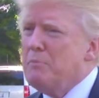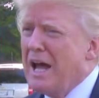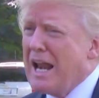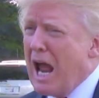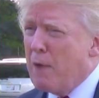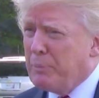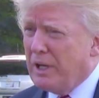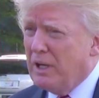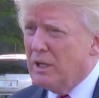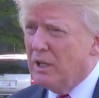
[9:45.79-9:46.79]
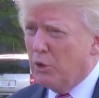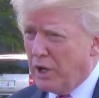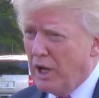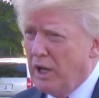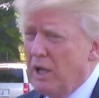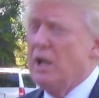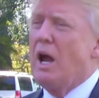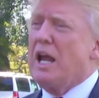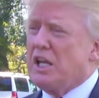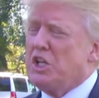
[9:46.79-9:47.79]
I'm not happy, okay?
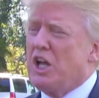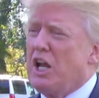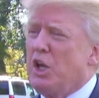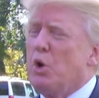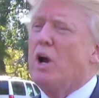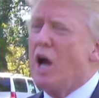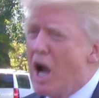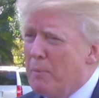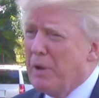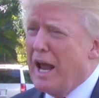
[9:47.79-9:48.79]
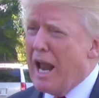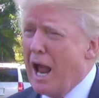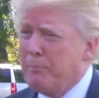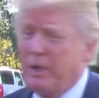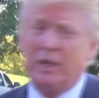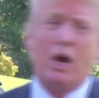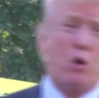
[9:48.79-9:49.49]
I can tell you. I'm not happy.